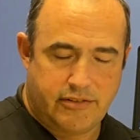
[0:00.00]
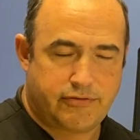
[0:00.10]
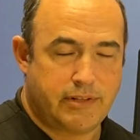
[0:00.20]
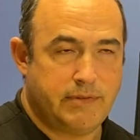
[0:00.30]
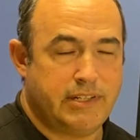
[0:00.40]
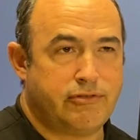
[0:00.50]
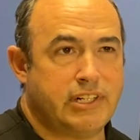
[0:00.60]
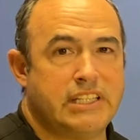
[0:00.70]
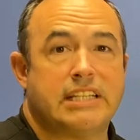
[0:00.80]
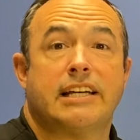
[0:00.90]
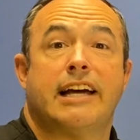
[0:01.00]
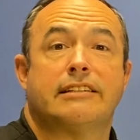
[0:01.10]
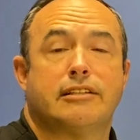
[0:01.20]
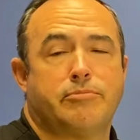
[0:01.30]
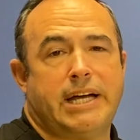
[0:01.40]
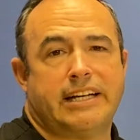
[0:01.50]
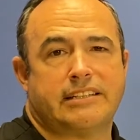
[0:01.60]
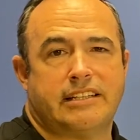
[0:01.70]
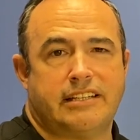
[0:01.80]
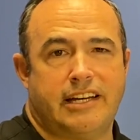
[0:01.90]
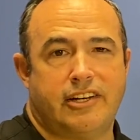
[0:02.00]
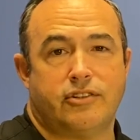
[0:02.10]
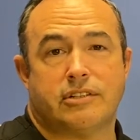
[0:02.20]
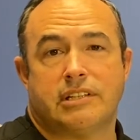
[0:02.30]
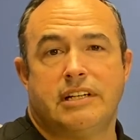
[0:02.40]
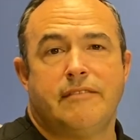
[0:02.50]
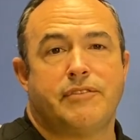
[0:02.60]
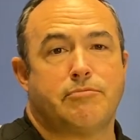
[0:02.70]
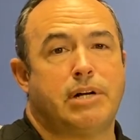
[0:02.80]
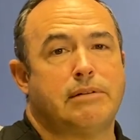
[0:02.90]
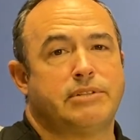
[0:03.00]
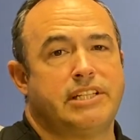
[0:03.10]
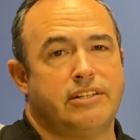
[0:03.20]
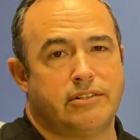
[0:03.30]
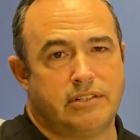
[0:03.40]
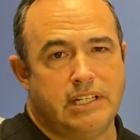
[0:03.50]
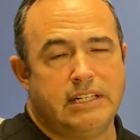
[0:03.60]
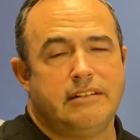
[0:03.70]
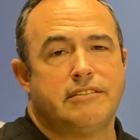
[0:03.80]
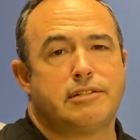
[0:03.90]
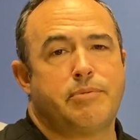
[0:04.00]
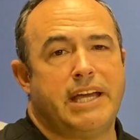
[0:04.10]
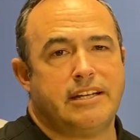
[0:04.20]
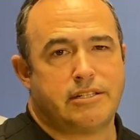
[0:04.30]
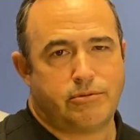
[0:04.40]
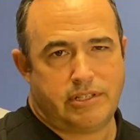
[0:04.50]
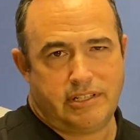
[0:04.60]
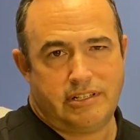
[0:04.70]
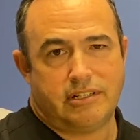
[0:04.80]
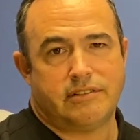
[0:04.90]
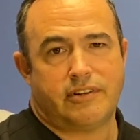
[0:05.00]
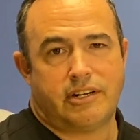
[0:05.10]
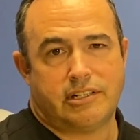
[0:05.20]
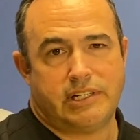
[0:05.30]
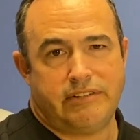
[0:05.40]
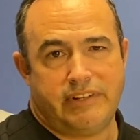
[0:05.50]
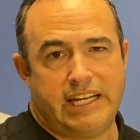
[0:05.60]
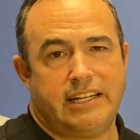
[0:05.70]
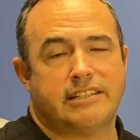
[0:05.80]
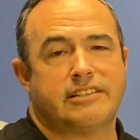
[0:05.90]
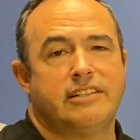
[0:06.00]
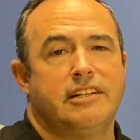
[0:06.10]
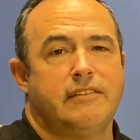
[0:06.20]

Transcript: from the front of the thigh to the back of the thigh, or the popliteal space where the nerve, artery, and veins